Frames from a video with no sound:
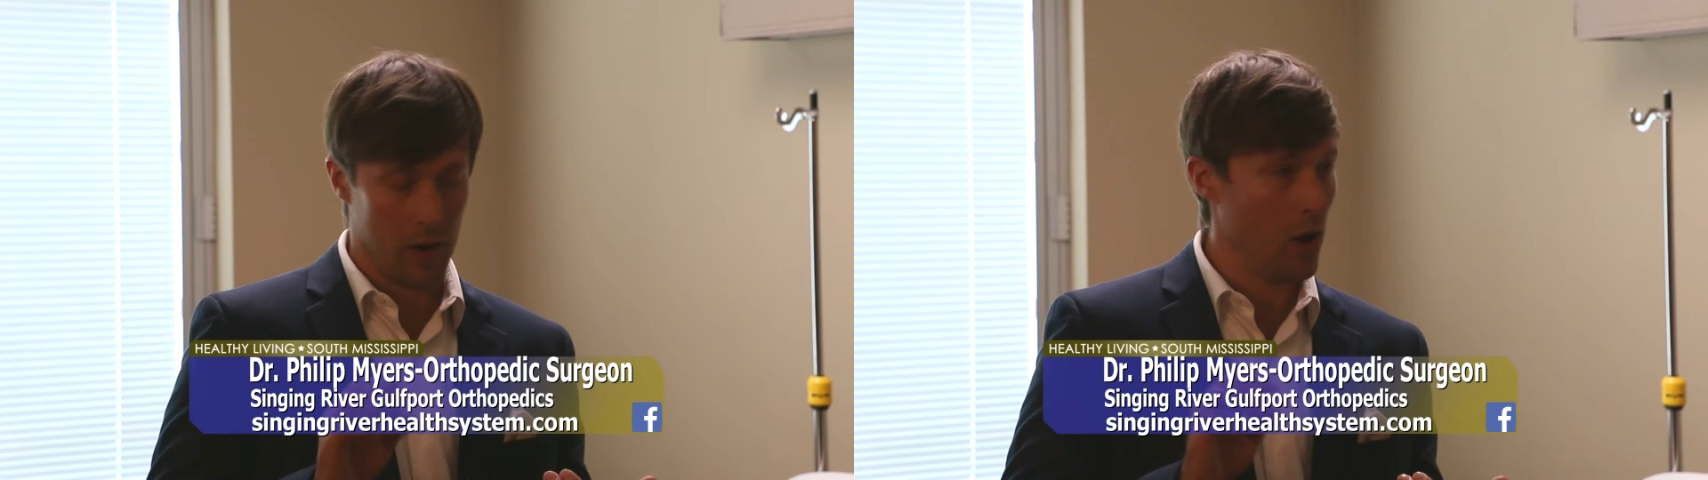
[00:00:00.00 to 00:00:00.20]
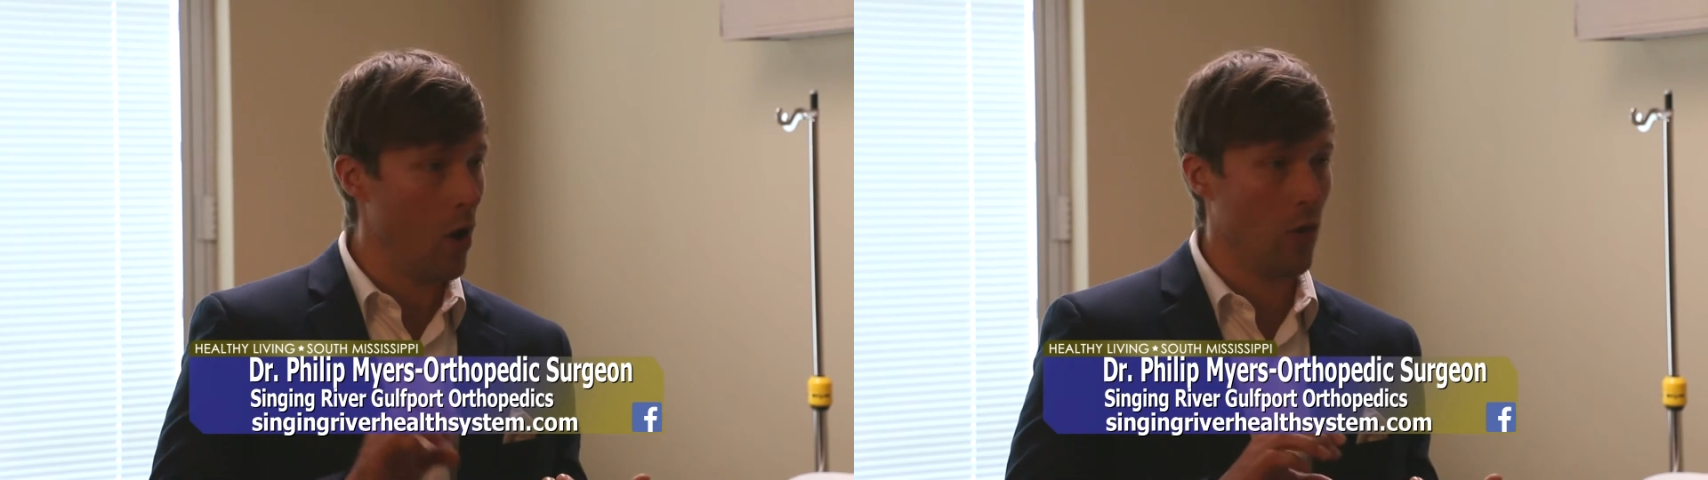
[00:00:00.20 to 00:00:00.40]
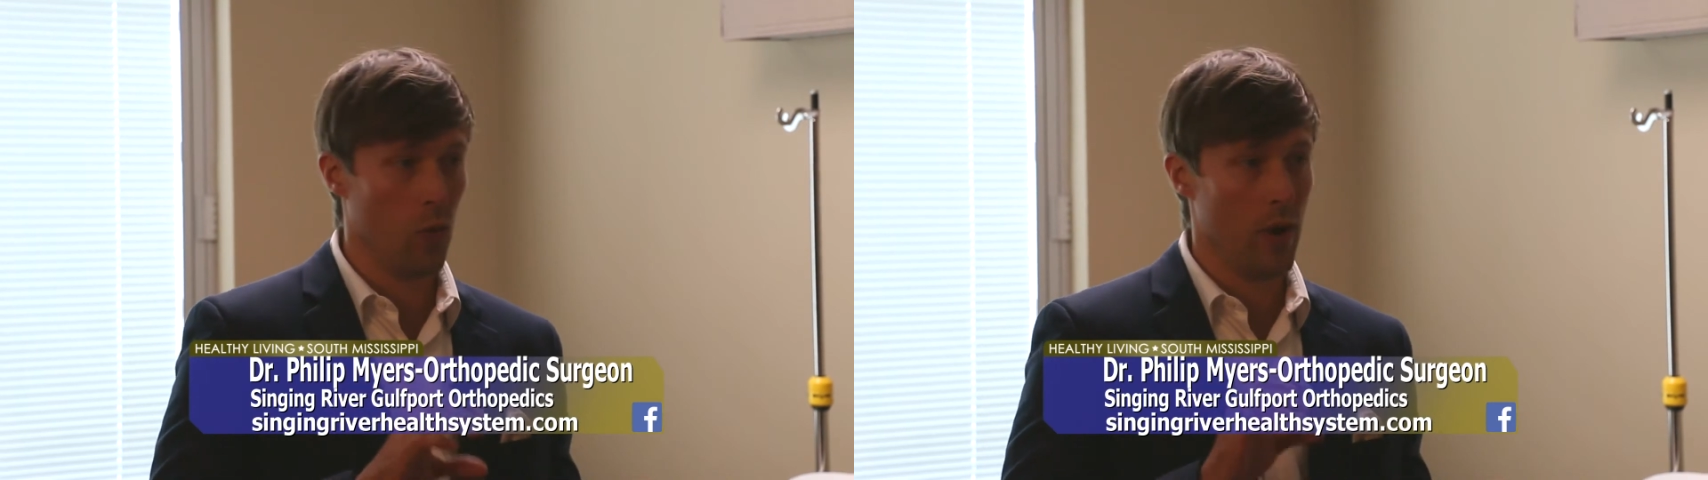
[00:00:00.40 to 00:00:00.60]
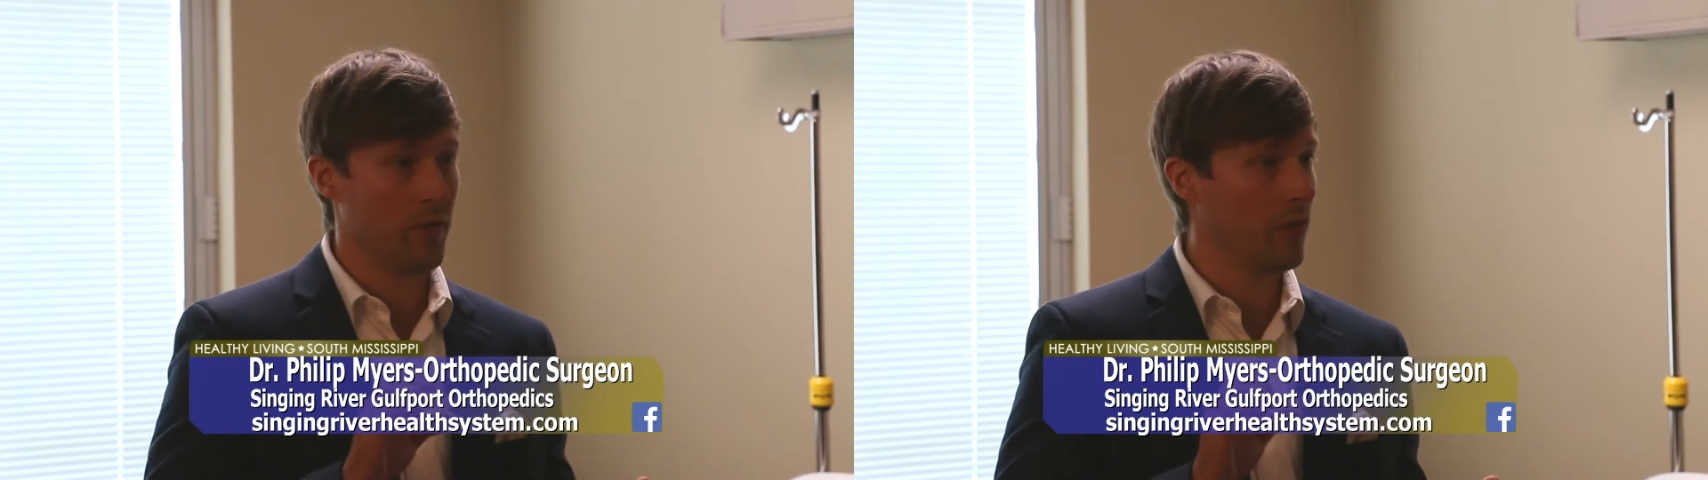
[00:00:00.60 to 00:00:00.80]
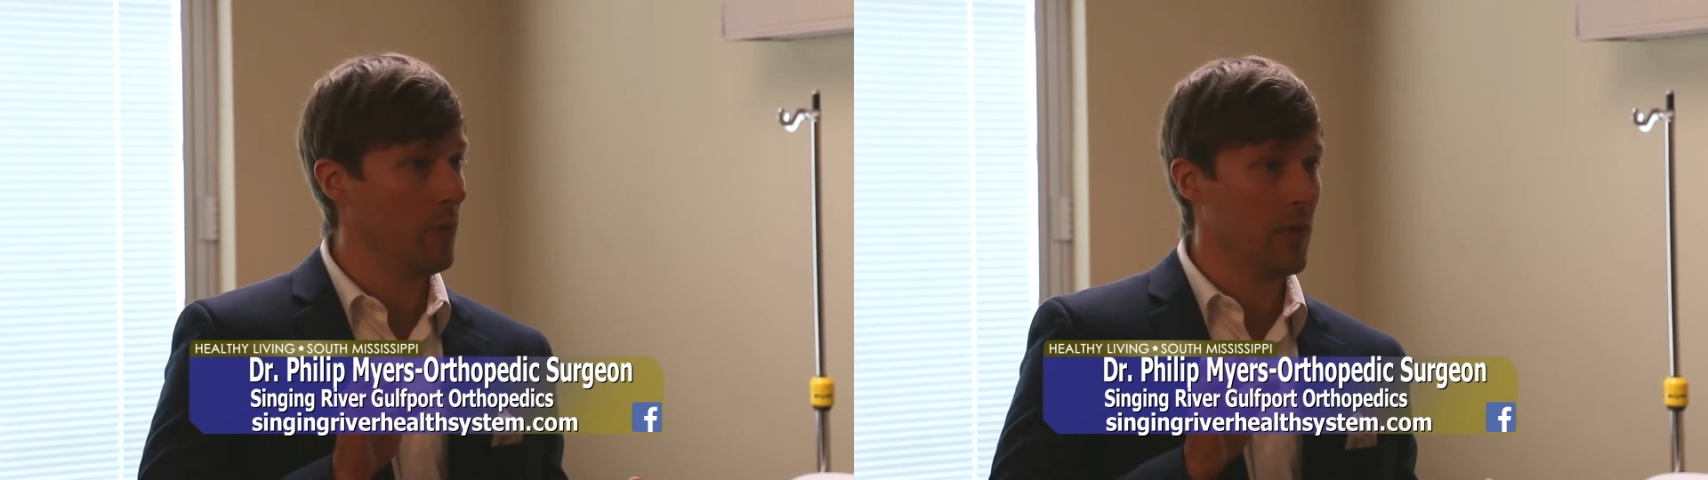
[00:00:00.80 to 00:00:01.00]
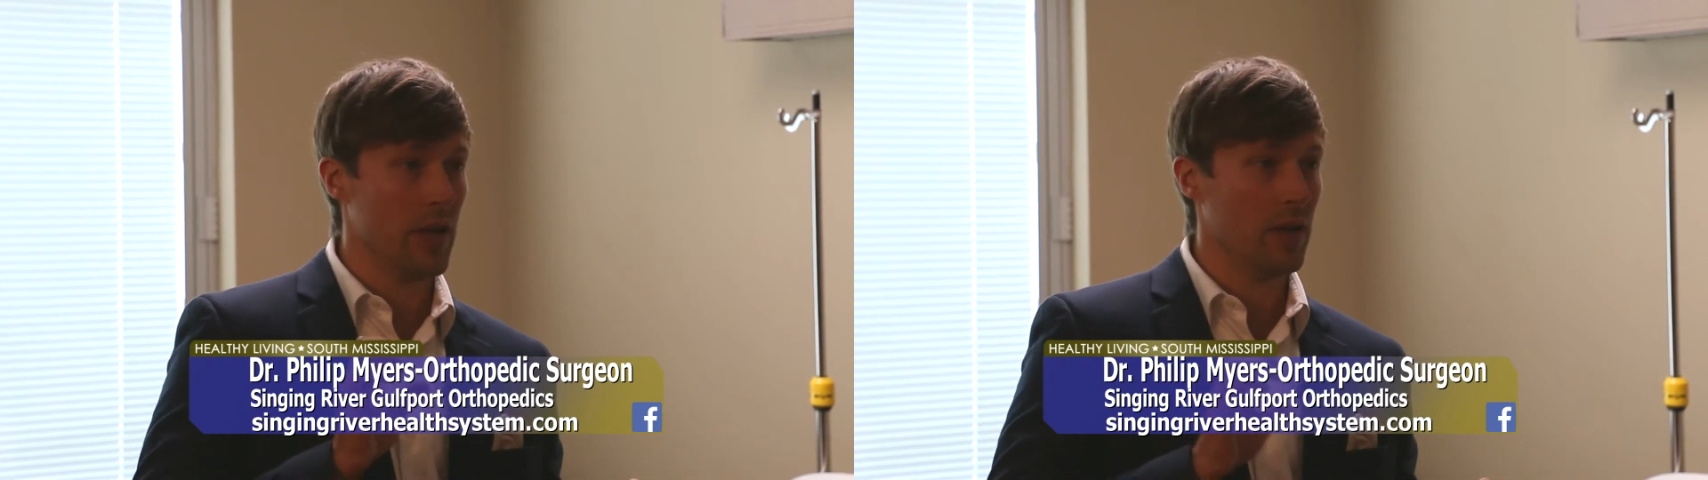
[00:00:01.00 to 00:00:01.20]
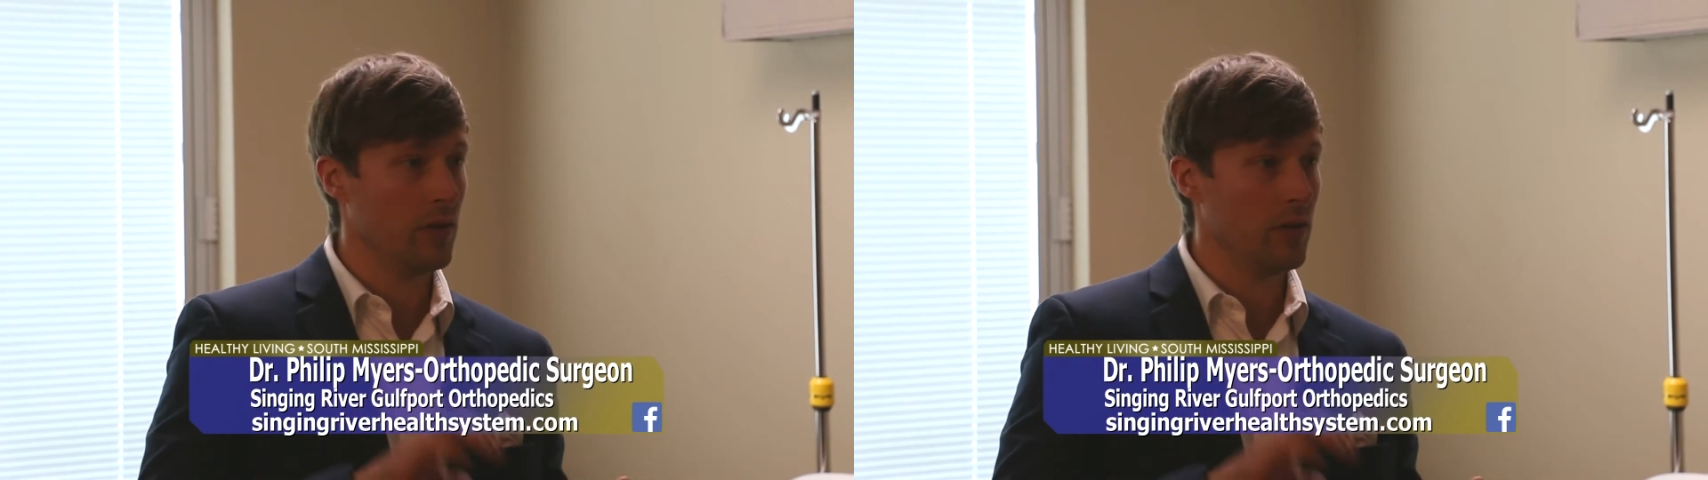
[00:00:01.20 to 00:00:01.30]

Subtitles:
all the way from the